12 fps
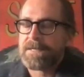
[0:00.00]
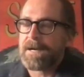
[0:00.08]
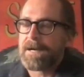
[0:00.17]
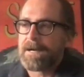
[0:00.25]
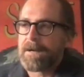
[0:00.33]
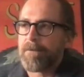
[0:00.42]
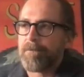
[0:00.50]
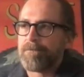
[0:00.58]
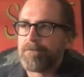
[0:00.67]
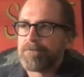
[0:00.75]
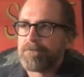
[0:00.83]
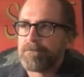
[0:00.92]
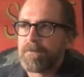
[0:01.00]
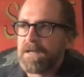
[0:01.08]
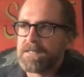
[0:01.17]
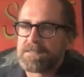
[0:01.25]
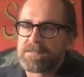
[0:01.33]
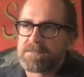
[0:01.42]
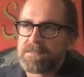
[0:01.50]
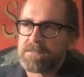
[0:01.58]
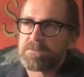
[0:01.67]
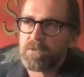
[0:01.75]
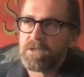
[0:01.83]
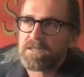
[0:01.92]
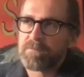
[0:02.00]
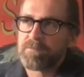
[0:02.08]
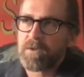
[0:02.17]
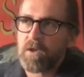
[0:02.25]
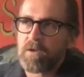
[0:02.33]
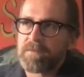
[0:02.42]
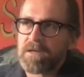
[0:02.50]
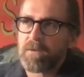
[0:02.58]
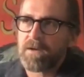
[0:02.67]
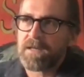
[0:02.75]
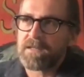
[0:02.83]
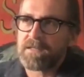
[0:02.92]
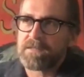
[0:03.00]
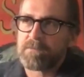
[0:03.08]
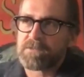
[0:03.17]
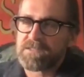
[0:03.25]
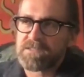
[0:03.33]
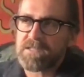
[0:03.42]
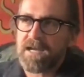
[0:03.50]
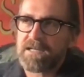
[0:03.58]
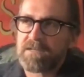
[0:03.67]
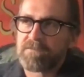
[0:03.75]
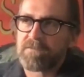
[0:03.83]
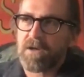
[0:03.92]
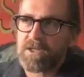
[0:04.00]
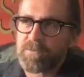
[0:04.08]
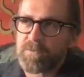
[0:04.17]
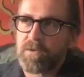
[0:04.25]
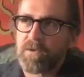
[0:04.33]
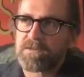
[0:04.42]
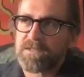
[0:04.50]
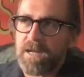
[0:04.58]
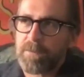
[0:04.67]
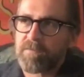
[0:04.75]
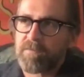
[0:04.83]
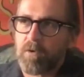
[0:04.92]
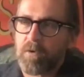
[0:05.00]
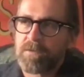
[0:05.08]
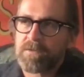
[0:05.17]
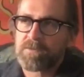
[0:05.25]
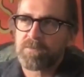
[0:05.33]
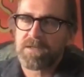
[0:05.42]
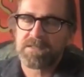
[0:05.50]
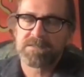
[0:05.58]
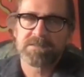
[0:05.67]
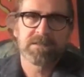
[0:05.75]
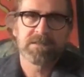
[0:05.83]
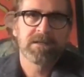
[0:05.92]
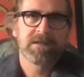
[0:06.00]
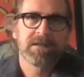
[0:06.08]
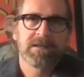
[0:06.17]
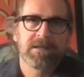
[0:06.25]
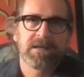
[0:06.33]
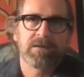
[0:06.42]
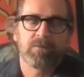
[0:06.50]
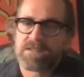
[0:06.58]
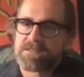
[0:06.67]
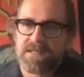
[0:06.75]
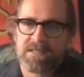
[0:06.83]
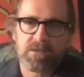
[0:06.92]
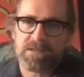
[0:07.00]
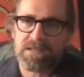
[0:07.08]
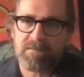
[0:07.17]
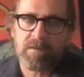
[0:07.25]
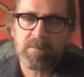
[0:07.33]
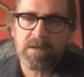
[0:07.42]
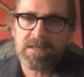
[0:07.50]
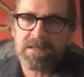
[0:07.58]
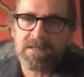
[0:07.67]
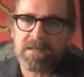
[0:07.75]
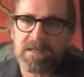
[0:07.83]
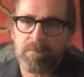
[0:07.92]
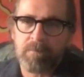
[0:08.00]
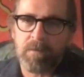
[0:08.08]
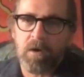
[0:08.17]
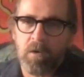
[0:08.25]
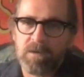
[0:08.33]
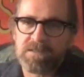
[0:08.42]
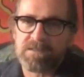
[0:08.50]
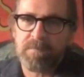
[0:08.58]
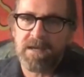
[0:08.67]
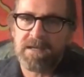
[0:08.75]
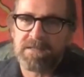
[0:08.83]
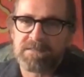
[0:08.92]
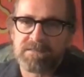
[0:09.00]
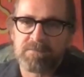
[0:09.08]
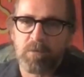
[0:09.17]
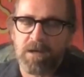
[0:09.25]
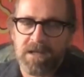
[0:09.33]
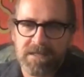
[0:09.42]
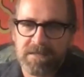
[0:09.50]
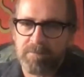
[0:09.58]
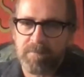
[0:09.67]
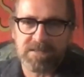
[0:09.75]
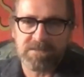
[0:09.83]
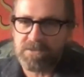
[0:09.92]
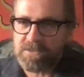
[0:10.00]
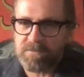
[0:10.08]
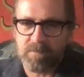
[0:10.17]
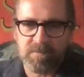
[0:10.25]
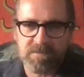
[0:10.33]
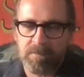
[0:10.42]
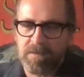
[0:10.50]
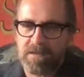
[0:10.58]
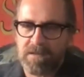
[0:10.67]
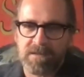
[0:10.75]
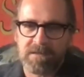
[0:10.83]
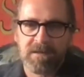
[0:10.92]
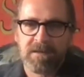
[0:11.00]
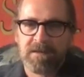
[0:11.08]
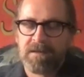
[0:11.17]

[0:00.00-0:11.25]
And it's really blown me away that it was designed for entrepreneurs and high performers, but it resonates with everybody. And I'm always amazed when I get messages from somebody that,